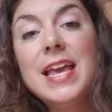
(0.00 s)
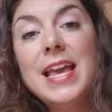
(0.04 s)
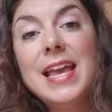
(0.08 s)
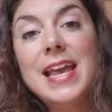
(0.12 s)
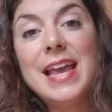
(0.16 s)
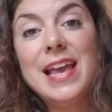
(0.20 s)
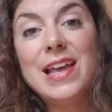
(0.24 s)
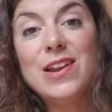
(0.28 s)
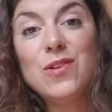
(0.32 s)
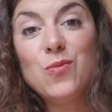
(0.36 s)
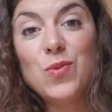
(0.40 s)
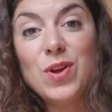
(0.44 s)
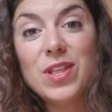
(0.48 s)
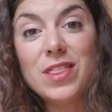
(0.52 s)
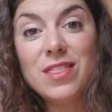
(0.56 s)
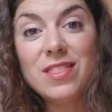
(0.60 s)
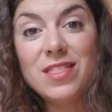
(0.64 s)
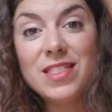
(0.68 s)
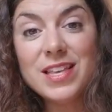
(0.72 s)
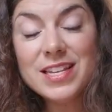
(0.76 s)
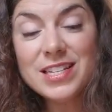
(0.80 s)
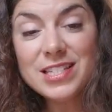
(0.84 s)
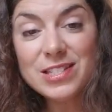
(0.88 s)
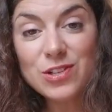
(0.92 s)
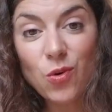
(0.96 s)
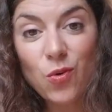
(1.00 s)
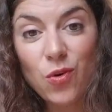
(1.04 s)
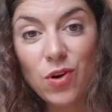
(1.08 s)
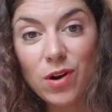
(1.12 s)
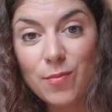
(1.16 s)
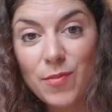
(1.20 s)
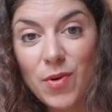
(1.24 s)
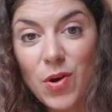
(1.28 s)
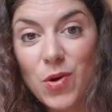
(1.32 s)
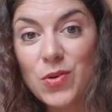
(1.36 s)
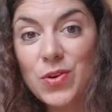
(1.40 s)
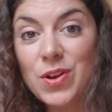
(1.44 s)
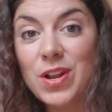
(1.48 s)
And with this
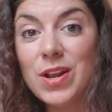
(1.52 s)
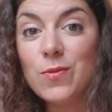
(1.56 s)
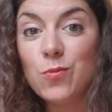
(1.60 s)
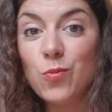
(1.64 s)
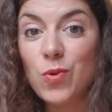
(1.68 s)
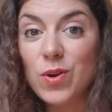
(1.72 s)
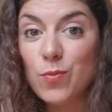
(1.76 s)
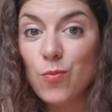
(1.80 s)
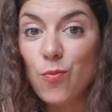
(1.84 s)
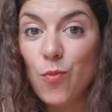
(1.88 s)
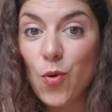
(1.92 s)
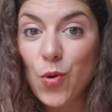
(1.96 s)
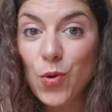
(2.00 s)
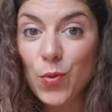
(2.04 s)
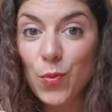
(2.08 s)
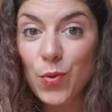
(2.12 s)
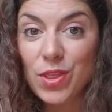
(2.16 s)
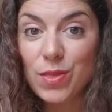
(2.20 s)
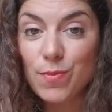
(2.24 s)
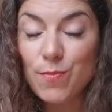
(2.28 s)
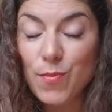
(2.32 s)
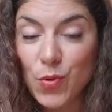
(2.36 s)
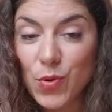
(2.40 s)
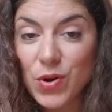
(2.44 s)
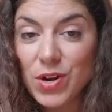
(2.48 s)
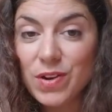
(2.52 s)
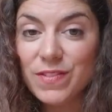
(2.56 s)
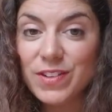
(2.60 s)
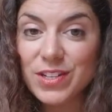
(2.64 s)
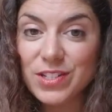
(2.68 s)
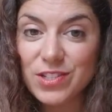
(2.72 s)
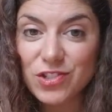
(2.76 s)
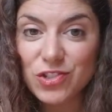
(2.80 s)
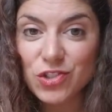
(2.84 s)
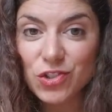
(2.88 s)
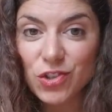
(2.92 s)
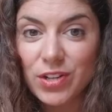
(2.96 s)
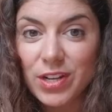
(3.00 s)
hormone, when more with more of it
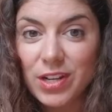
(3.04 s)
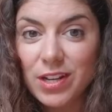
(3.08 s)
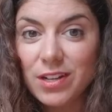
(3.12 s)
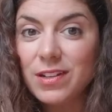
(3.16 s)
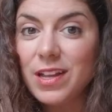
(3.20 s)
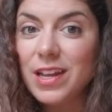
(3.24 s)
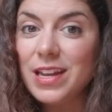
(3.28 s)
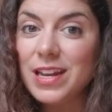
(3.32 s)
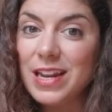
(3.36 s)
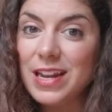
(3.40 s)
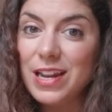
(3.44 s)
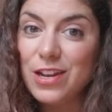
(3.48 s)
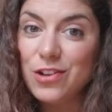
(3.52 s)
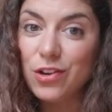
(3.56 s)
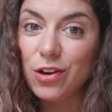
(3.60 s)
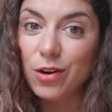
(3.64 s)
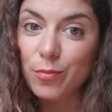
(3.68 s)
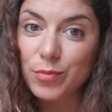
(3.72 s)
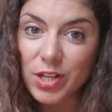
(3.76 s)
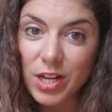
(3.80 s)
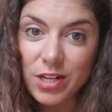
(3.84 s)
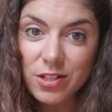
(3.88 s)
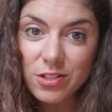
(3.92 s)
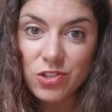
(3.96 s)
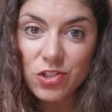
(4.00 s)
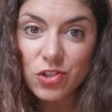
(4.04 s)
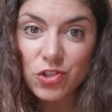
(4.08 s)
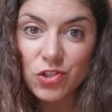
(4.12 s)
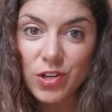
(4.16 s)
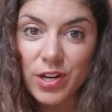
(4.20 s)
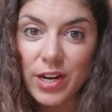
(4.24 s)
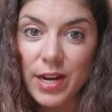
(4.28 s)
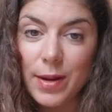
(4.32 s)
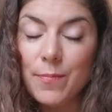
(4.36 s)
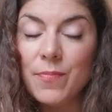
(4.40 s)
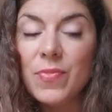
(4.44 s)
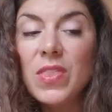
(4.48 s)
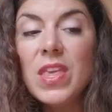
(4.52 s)
circulating in your
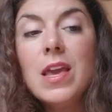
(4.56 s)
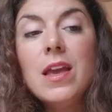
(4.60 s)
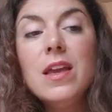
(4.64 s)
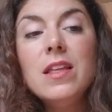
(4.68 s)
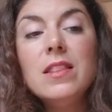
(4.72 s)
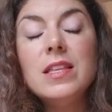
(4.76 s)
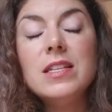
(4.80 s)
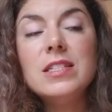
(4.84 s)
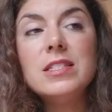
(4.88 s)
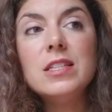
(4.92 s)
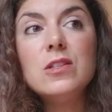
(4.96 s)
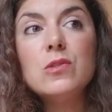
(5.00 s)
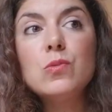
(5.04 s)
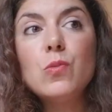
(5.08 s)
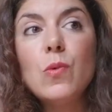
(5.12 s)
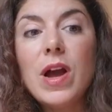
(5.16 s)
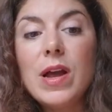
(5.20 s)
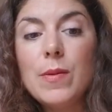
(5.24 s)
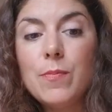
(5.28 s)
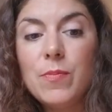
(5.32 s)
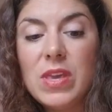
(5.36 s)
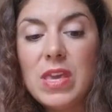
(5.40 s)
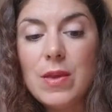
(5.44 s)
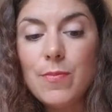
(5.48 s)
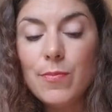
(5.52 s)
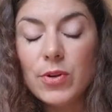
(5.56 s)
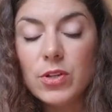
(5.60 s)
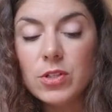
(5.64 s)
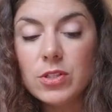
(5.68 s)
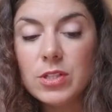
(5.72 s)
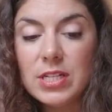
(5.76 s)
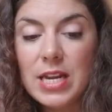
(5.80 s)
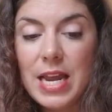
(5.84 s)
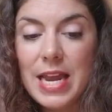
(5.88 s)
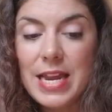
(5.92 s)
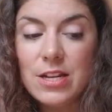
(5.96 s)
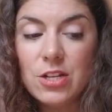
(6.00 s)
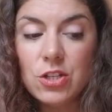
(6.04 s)
bloodstream, this is why people
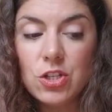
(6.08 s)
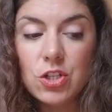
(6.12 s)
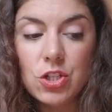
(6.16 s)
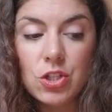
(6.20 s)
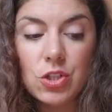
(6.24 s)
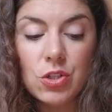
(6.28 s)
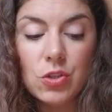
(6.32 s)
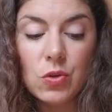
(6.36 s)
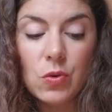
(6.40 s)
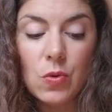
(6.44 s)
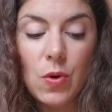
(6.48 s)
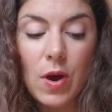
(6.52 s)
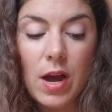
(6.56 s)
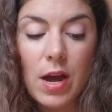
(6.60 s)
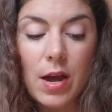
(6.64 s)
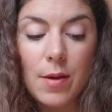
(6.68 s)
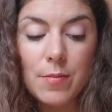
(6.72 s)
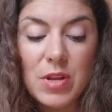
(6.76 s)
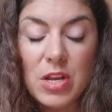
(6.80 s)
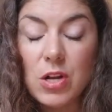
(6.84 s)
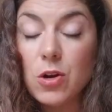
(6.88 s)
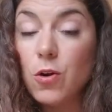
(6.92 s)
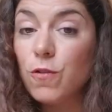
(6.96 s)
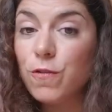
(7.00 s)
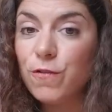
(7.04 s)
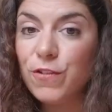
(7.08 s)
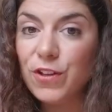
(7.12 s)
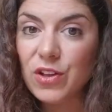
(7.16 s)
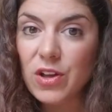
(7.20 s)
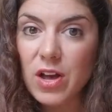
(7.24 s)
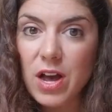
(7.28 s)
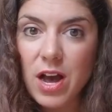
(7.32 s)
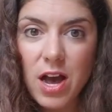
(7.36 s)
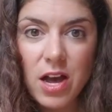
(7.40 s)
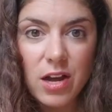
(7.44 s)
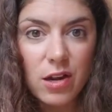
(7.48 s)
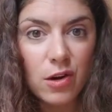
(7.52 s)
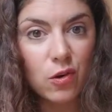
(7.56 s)
tend to um, you know feel
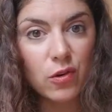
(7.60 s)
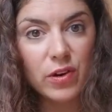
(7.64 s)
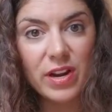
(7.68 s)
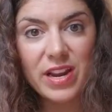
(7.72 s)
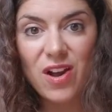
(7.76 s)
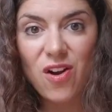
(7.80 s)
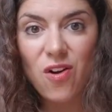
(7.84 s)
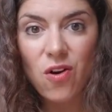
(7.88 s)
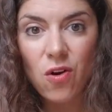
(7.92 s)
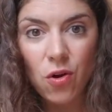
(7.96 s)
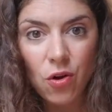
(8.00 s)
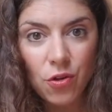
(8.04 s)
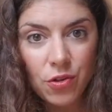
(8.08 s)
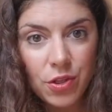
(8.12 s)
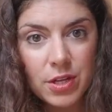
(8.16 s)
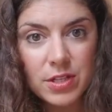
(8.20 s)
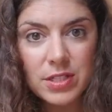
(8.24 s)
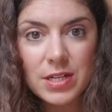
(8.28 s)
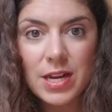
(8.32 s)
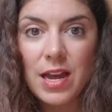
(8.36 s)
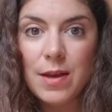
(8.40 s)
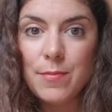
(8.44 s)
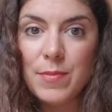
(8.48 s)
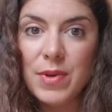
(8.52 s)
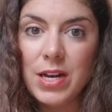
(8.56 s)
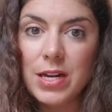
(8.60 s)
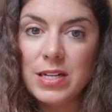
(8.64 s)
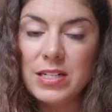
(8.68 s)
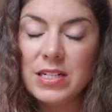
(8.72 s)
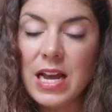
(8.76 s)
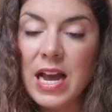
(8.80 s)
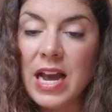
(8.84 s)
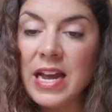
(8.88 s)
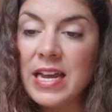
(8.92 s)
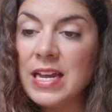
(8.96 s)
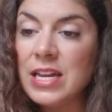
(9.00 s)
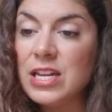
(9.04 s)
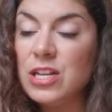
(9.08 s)
hungry all the time on a
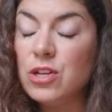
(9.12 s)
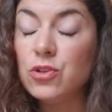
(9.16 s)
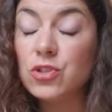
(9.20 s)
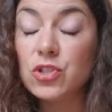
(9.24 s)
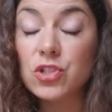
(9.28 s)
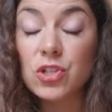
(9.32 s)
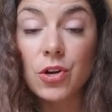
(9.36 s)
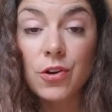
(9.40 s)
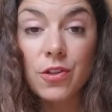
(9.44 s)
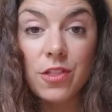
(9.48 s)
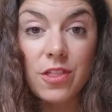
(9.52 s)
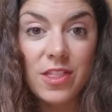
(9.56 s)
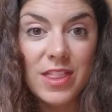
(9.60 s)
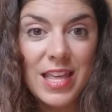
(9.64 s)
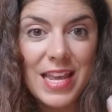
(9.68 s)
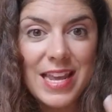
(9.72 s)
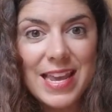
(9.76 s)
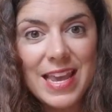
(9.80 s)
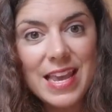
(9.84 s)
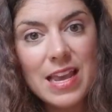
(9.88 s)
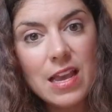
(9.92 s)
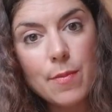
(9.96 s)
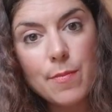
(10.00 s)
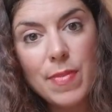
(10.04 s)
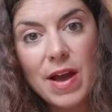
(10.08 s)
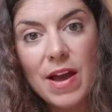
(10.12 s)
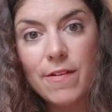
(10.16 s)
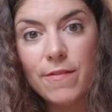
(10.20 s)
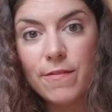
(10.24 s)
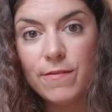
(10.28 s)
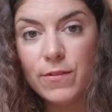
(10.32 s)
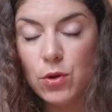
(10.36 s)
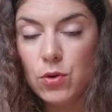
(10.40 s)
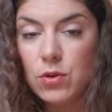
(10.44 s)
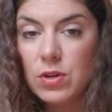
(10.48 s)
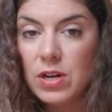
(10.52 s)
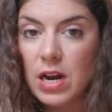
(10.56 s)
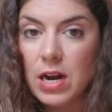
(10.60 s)
diet. You start thinking about
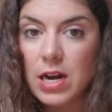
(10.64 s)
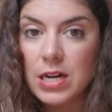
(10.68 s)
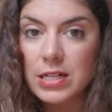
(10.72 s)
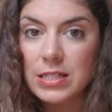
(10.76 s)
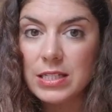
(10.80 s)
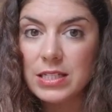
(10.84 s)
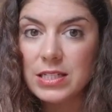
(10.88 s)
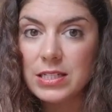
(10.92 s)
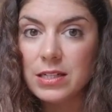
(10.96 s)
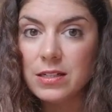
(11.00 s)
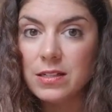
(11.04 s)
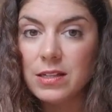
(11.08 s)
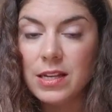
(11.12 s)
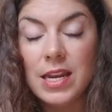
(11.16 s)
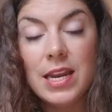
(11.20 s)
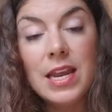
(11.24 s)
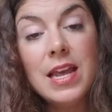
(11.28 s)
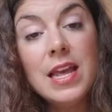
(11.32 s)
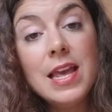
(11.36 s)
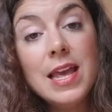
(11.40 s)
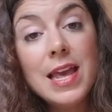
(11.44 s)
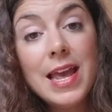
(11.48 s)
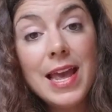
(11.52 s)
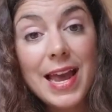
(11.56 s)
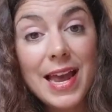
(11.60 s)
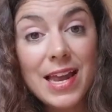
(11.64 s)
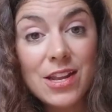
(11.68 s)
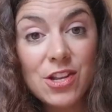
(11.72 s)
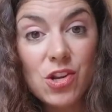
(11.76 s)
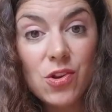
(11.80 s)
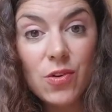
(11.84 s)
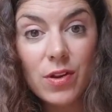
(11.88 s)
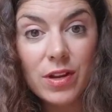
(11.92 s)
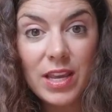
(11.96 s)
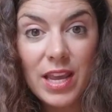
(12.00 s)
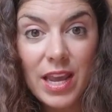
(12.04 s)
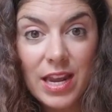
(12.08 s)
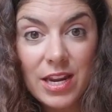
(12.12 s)
food constantly, and
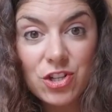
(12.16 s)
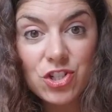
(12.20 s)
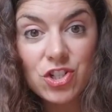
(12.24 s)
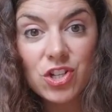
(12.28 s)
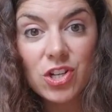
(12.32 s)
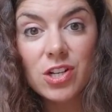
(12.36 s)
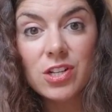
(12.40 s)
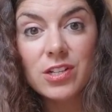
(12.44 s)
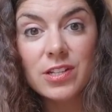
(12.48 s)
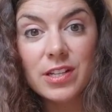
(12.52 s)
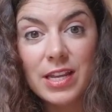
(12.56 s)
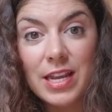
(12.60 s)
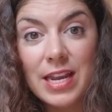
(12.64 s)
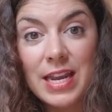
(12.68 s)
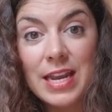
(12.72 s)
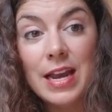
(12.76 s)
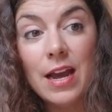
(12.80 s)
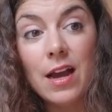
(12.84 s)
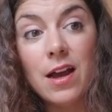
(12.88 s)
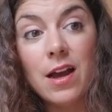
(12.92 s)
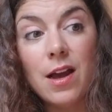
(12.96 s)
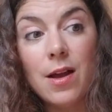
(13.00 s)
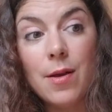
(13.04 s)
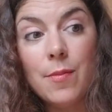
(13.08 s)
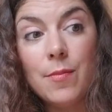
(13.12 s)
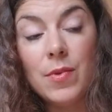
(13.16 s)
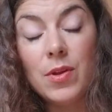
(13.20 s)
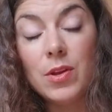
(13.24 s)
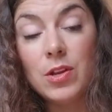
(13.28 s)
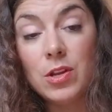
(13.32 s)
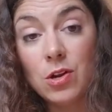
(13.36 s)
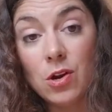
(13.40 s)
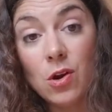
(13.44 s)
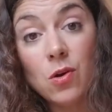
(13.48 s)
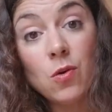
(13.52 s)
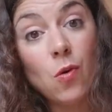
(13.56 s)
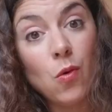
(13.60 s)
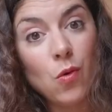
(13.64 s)
you occasionally um, you
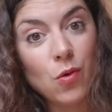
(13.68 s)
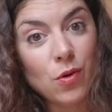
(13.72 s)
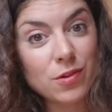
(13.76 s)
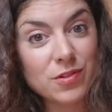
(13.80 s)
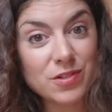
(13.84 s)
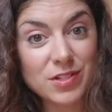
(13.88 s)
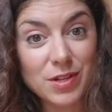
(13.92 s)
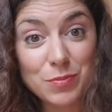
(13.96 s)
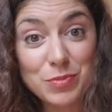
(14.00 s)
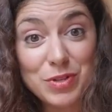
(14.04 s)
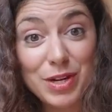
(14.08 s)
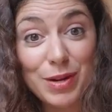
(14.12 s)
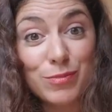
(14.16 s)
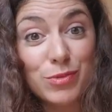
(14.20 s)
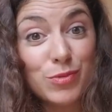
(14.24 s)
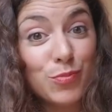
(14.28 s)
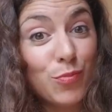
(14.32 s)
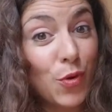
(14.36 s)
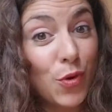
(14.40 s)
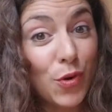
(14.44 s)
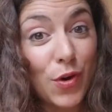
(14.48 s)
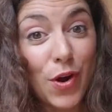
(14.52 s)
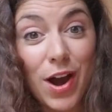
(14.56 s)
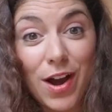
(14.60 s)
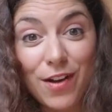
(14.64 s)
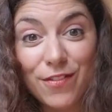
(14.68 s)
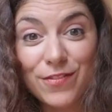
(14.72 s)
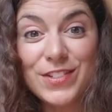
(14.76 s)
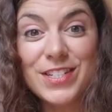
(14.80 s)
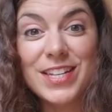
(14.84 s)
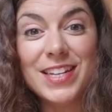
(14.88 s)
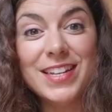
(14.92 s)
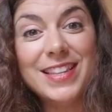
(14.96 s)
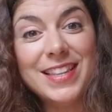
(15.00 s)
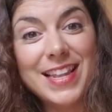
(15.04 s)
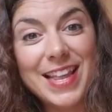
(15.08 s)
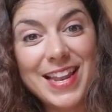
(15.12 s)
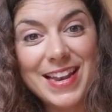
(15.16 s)
know or sometimes more
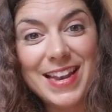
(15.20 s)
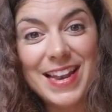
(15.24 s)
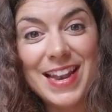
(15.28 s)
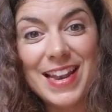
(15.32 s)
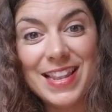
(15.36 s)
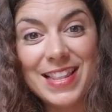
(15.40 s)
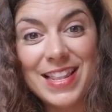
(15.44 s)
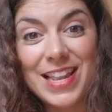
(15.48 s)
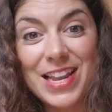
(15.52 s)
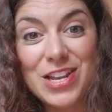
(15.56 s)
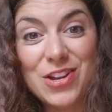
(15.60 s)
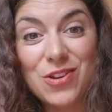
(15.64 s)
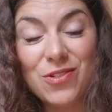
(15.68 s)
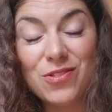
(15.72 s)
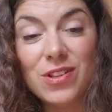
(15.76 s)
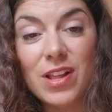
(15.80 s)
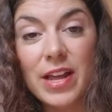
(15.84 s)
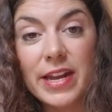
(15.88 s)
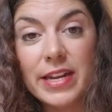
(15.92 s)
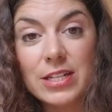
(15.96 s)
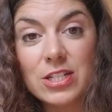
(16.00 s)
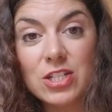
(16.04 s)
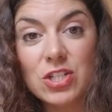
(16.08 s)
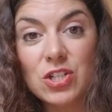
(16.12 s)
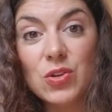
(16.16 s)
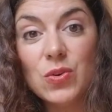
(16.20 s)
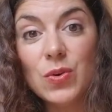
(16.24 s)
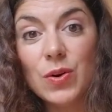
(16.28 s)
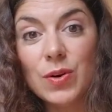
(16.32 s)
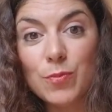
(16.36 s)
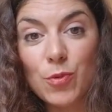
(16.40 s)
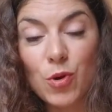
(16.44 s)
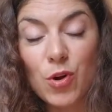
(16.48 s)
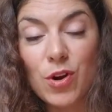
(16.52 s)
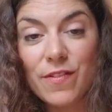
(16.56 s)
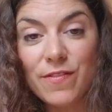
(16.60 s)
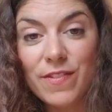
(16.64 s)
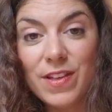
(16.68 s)
often than than you'd like to, or
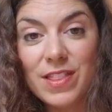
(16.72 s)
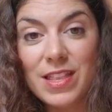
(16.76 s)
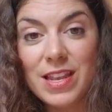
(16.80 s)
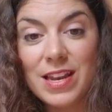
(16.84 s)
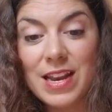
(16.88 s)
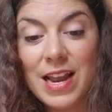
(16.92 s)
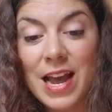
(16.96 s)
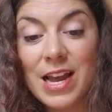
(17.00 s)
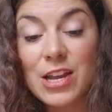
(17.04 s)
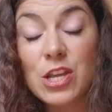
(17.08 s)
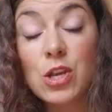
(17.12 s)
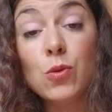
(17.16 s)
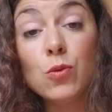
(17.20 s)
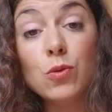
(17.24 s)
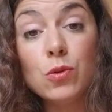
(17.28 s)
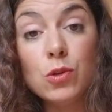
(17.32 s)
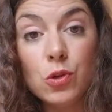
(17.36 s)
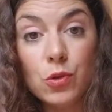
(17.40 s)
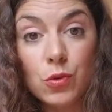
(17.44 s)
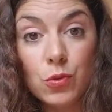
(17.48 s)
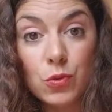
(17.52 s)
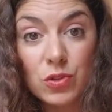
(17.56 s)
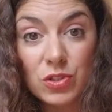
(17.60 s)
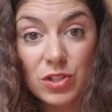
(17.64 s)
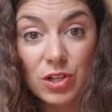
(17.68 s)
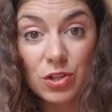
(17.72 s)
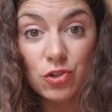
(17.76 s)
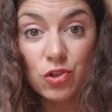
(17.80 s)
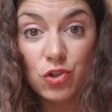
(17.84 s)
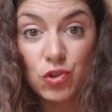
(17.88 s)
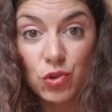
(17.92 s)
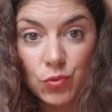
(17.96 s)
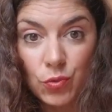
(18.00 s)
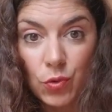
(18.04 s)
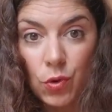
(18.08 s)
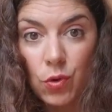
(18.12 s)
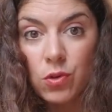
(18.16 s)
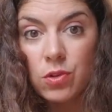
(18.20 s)
more often than not, you lose
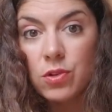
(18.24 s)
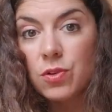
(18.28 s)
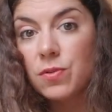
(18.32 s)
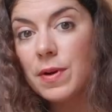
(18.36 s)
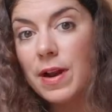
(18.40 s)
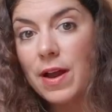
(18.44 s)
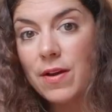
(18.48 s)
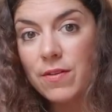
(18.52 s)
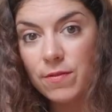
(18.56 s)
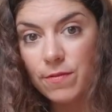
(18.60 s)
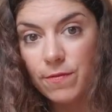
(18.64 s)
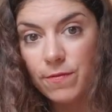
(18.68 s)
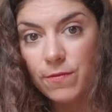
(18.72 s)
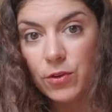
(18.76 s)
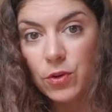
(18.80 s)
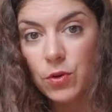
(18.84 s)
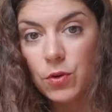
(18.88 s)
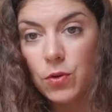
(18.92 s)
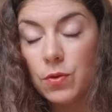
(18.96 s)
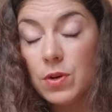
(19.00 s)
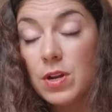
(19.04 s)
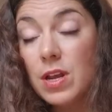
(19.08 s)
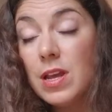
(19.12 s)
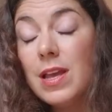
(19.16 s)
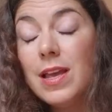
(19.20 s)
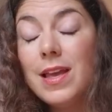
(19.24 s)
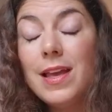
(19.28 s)
control around food.